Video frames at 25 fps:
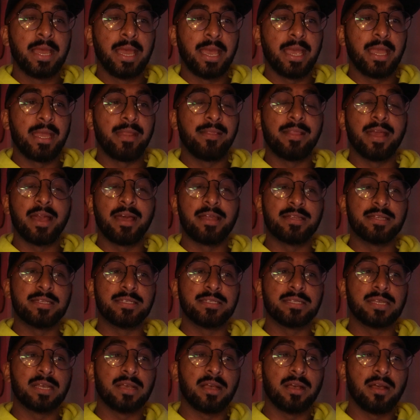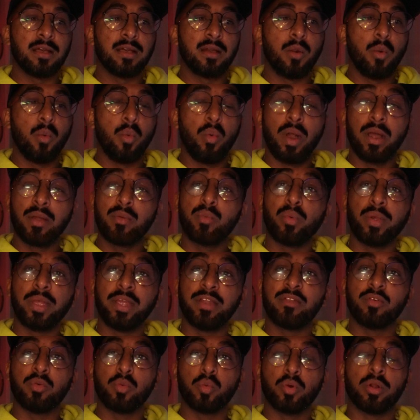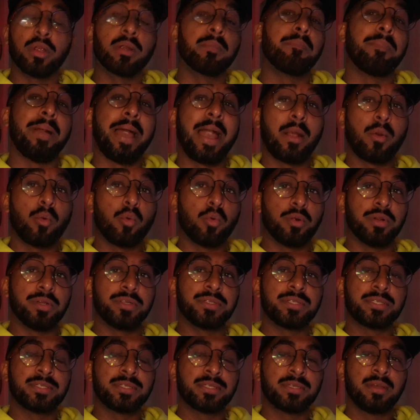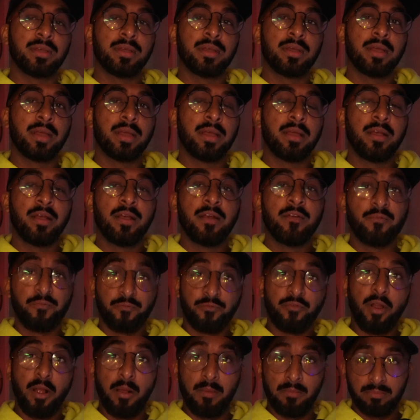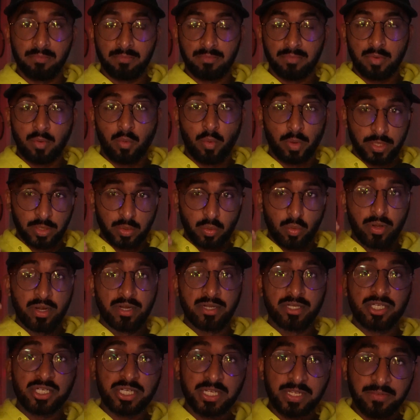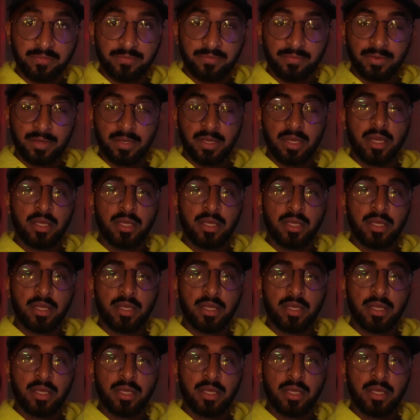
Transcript: and that is one way to work backwards from what you want to achieve.